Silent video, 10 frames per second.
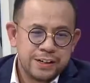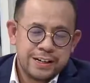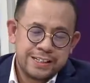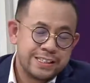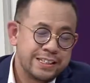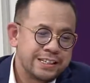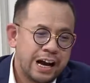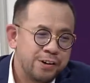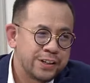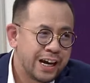you know, this
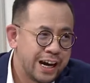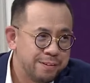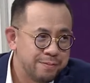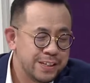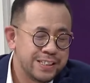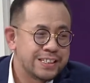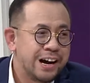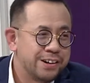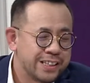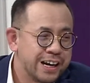is our time.
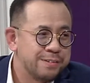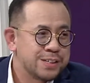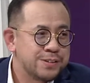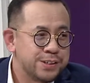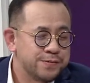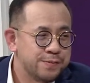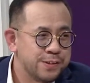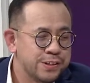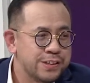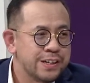This is our time, especially
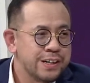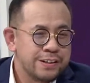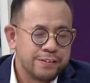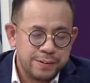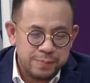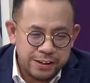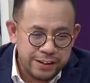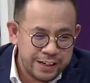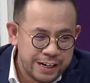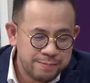from those from the
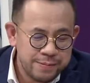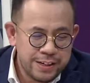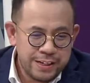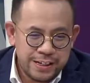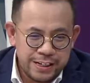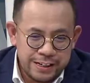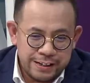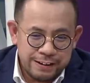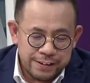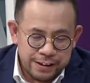middle income
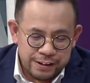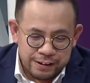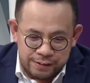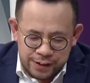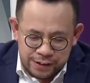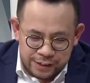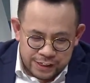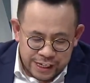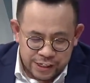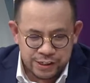uh,
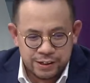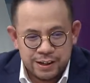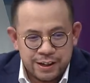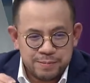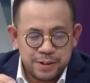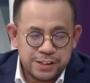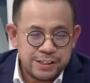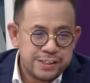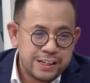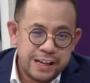uh, section,
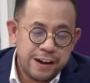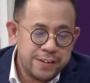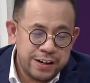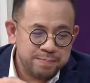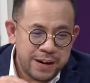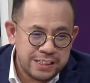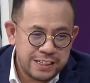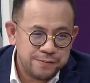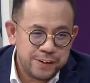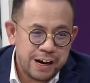because they say every
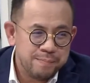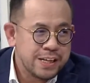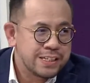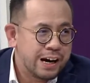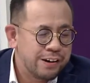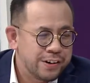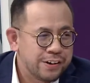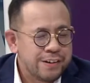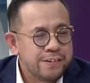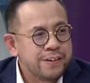budget we are missed
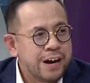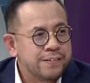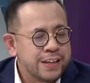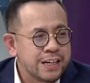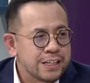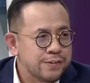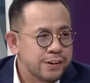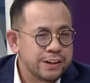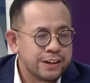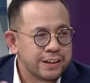out. You know, every, everything
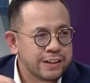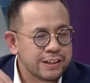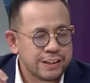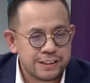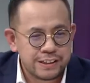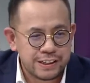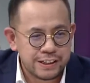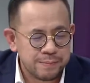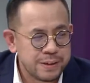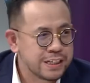is for the the,
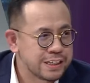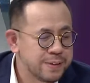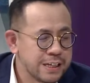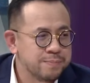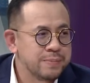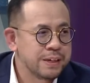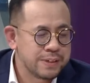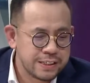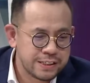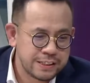the, the, the businessmen, the
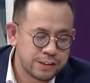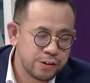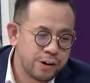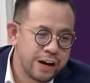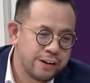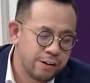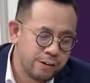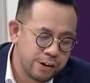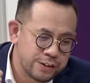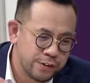big businesses, or
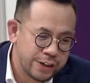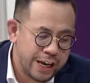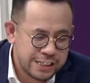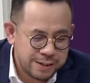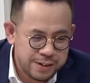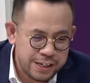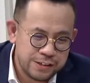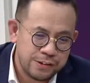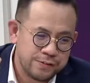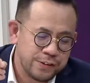or it's for the
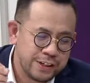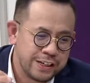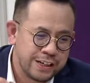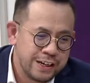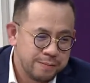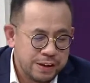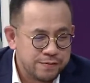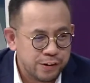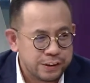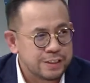SMEs or for the
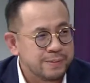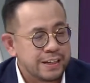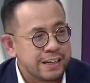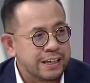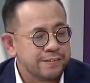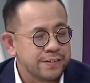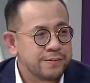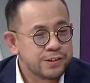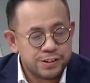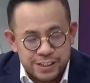B40s, but nothing
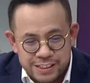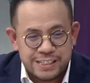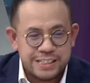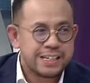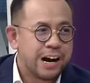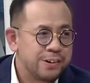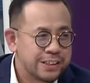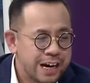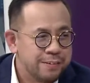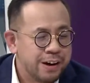for the middle. So this, this is
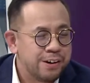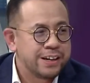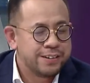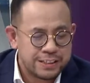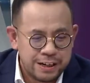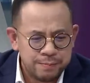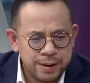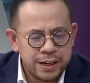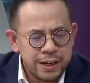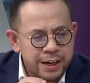our time. Our time has
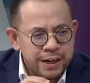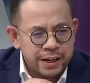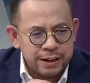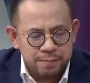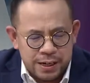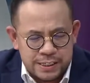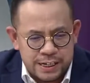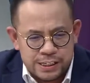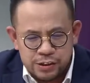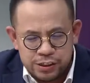come. But uh,
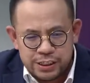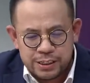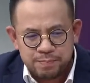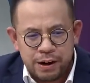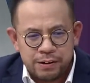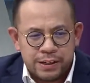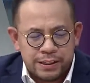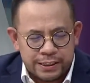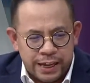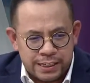Melissa, it's not just
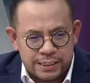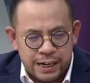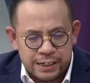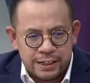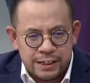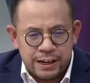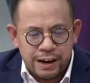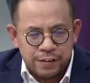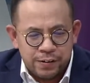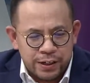about the tax cut.
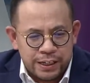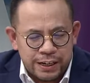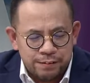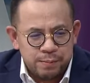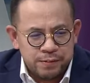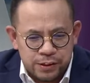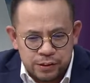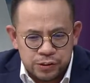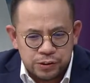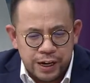I think what the government
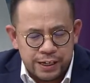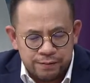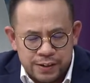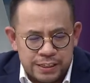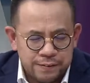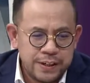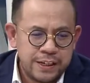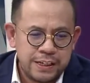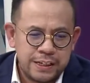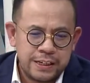want to do, and
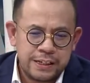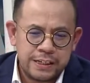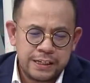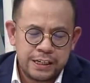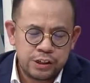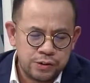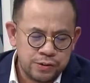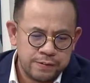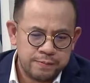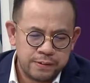vis-a-vis -vis the the
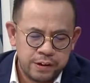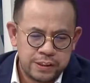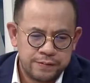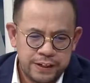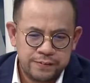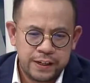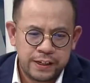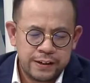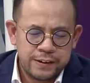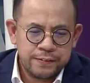issues of cost of
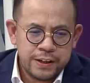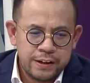living,